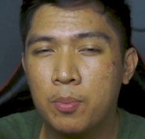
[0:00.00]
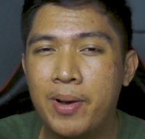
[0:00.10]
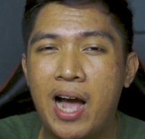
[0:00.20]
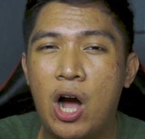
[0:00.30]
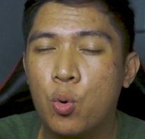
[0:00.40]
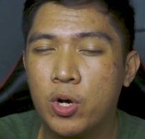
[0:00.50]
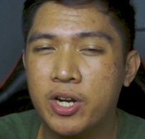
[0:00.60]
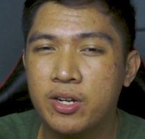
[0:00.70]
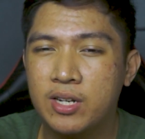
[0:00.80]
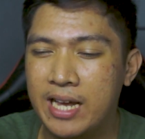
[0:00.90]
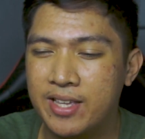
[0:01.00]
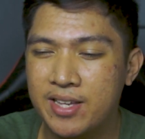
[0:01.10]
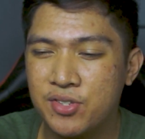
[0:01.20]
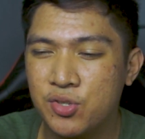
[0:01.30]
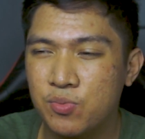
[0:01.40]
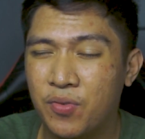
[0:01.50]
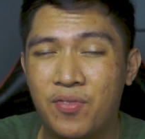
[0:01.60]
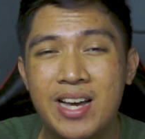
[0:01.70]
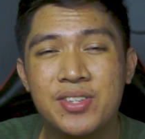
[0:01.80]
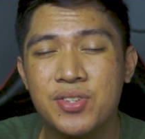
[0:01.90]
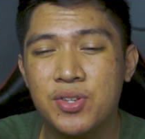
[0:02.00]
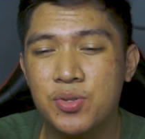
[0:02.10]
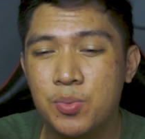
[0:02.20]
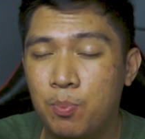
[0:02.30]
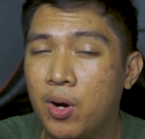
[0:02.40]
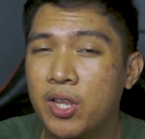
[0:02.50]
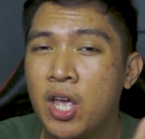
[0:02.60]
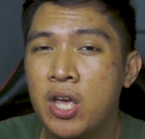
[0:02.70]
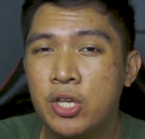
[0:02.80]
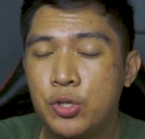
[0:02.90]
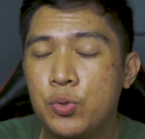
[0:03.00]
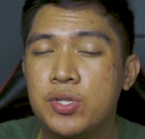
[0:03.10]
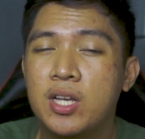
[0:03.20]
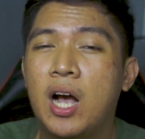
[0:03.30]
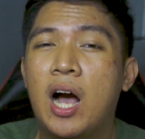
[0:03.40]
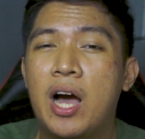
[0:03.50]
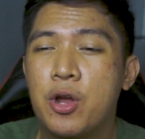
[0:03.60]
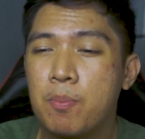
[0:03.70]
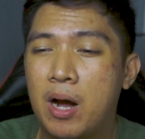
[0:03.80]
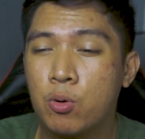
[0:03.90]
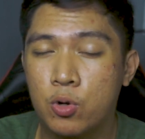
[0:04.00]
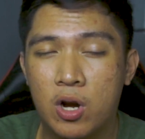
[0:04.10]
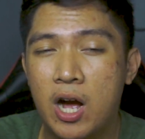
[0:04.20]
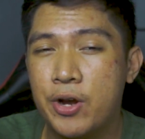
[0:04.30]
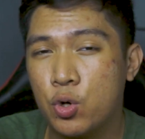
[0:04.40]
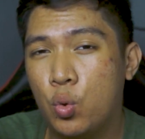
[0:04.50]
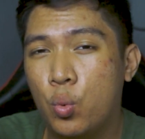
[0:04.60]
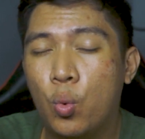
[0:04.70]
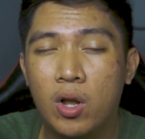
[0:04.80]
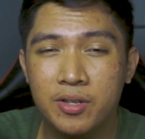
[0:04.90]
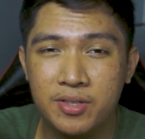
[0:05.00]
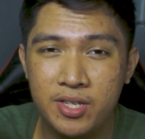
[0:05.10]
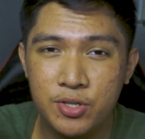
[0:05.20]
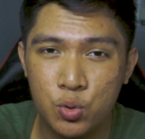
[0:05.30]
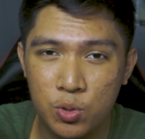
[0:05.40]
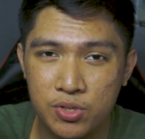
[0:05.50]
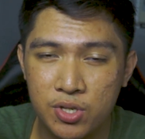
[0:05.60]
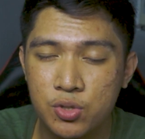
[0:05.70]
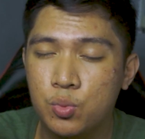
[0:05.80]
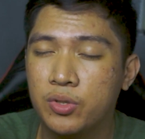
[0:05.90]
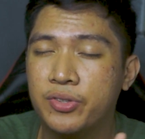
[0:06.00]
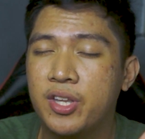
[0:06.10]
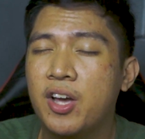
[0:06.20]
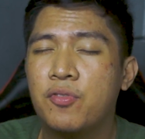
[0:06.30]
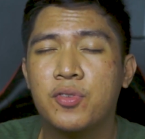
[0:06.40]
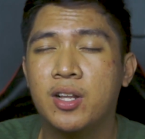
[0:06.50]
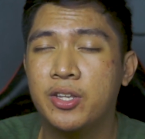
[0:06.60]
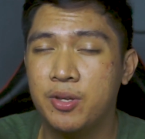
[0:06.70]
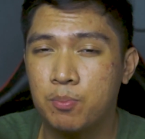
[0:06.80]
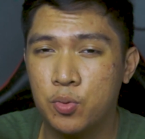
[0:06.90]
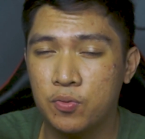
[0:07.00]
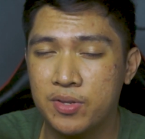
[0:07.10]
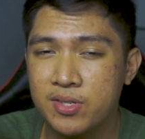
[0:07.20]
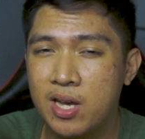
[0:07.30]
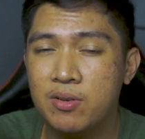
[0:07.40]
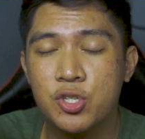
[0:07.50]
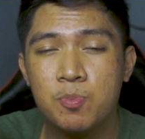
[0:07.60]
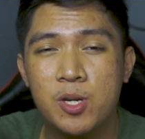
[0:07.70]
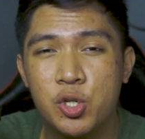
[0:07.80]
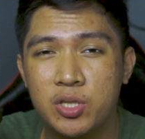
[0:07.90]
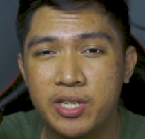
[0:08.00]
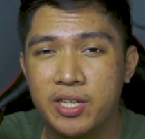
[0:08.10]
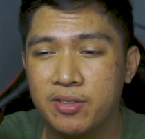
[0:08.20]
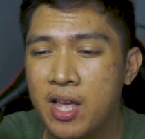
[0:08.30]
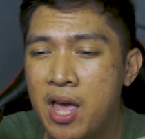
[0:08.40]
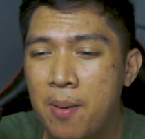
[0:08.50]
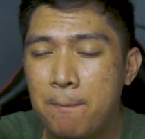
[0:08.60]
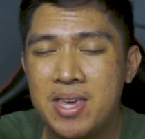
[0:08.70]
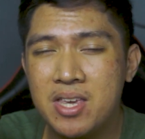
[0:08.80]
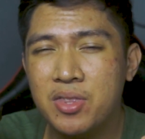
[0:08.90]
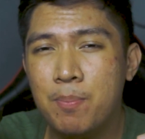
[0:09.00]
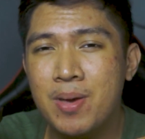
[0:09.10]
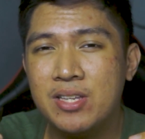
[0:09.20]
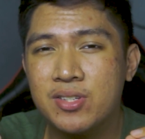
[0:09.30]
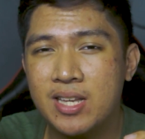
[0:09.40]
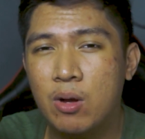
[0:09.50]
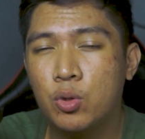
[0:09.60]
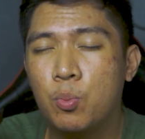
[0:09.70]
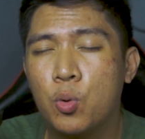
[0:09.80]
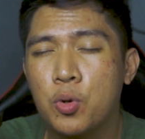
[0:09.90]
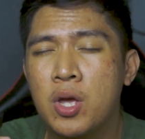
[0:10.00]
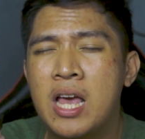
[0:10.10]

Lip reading: powered, I guess, devices, but using higher powered or higher quality sources will definitely improve the sound, especially in making the bass sound more